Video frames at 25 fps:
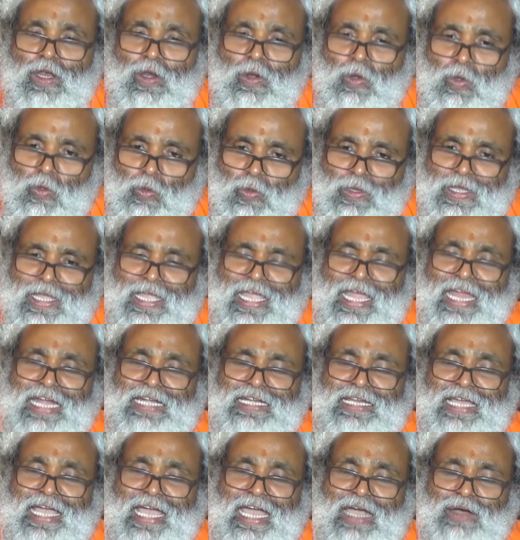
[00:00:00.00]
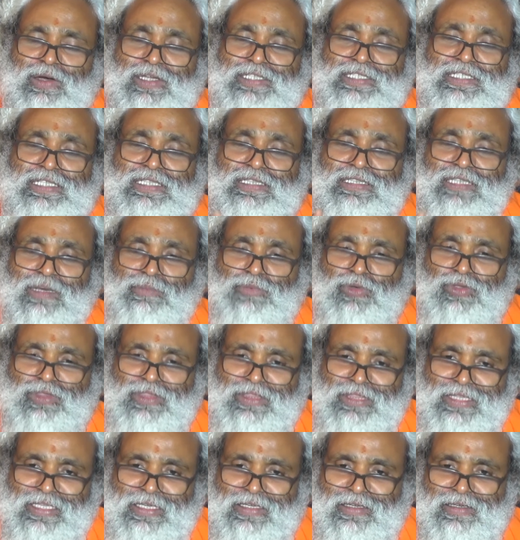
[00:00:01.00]
look at our chitta
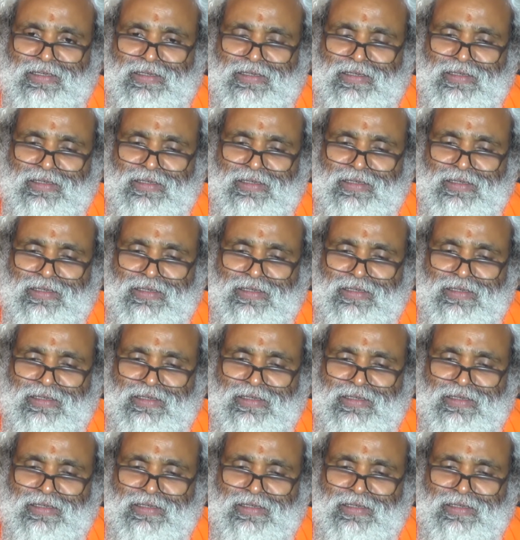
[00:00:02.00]
vritti